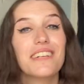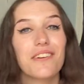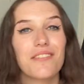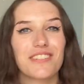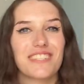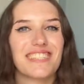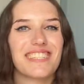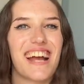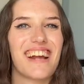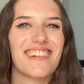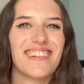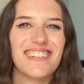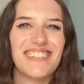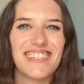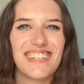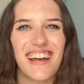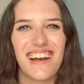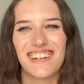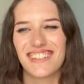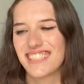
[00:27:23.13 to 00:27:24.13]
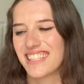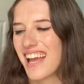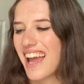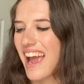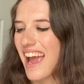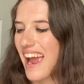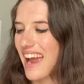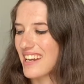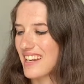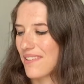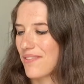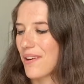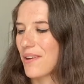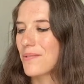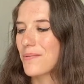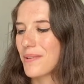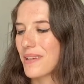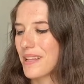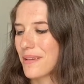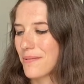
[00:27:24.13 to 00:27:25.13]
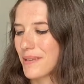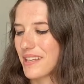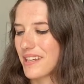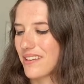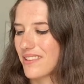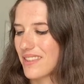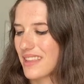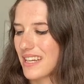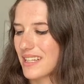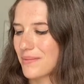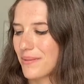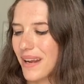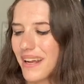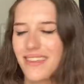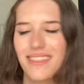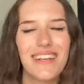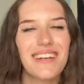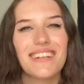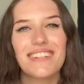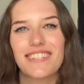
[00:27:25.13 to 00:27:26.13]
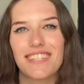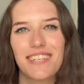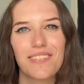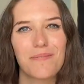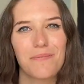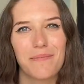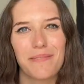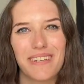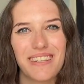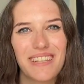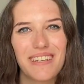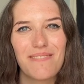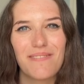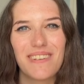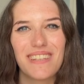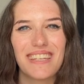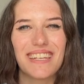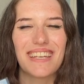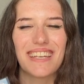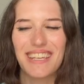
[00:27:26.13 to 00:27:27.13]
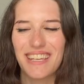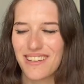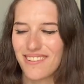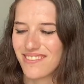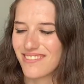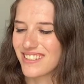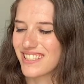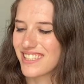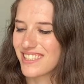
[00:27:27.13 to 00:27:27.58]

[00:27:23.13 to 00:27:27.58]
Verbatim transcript: Yoshi's Island DS, and I've heard really, really good things, but I think it's just really, really cute.